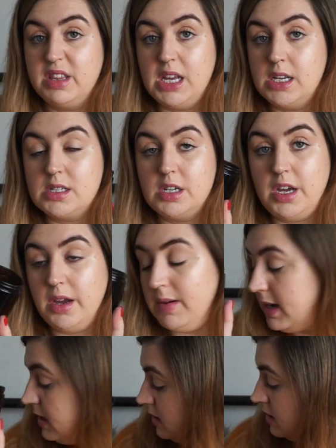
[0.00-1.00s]
things to do,
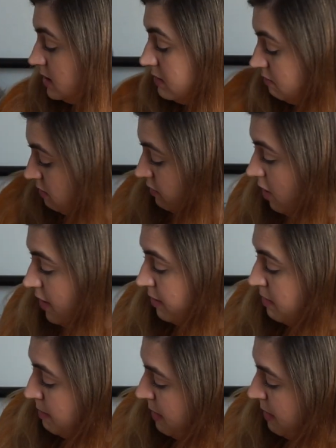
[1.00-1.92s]
and rather than me